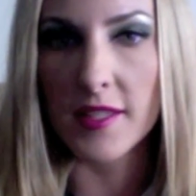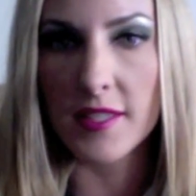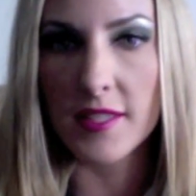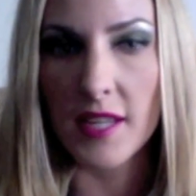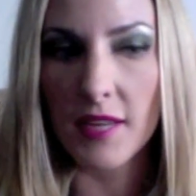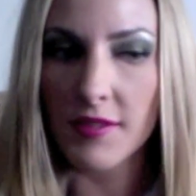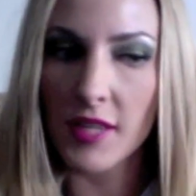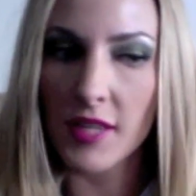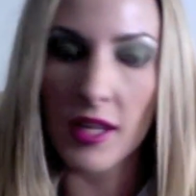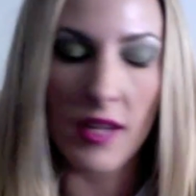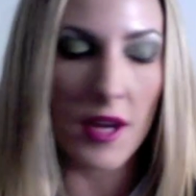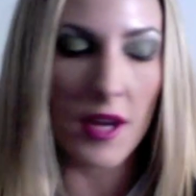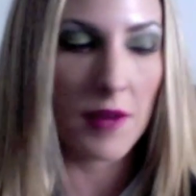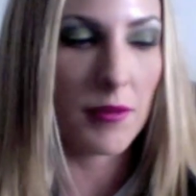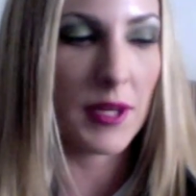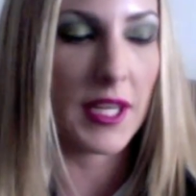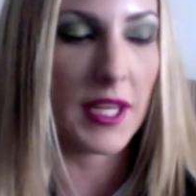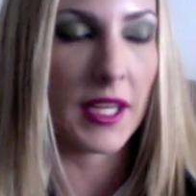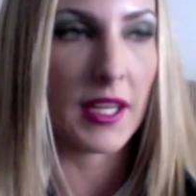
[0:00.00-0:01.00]
And I've done a lot of
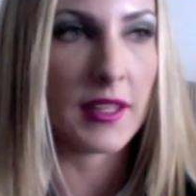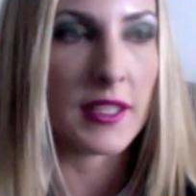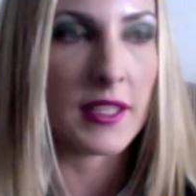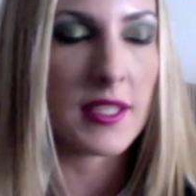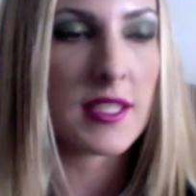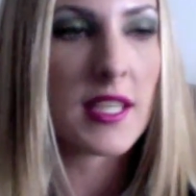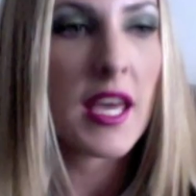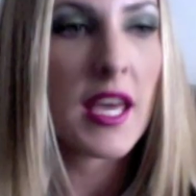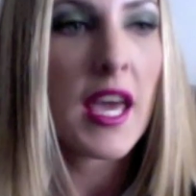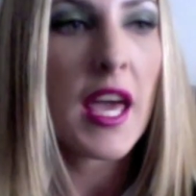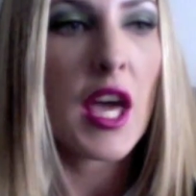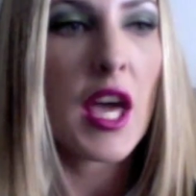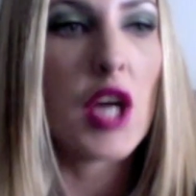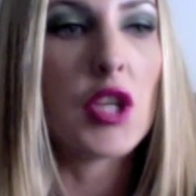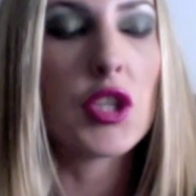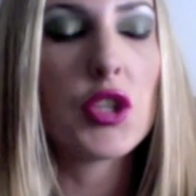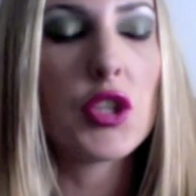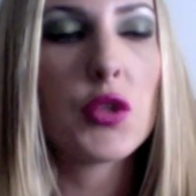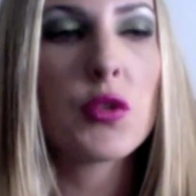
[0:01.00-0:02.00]
reading on this,
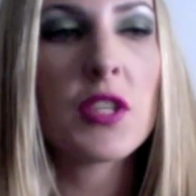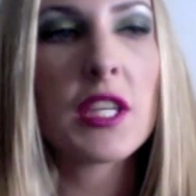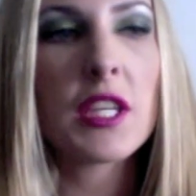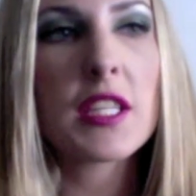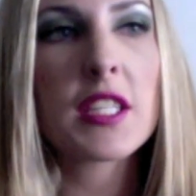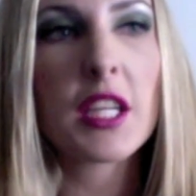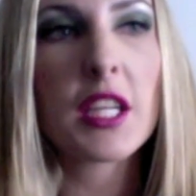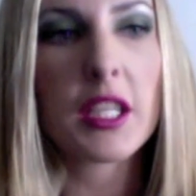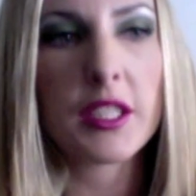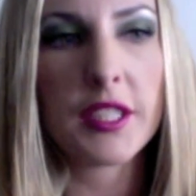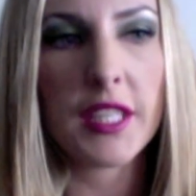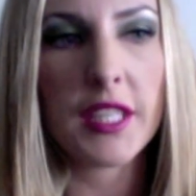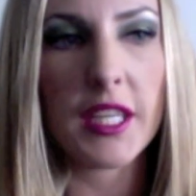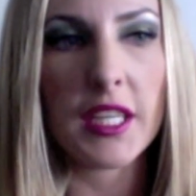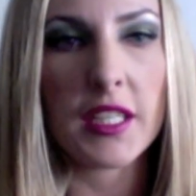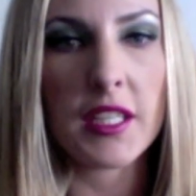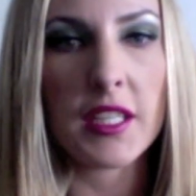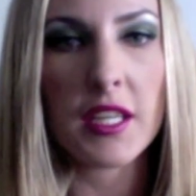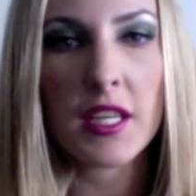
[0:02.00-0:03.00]
and you need to
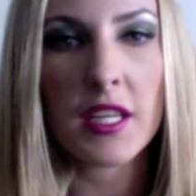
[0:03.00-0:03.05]
clean,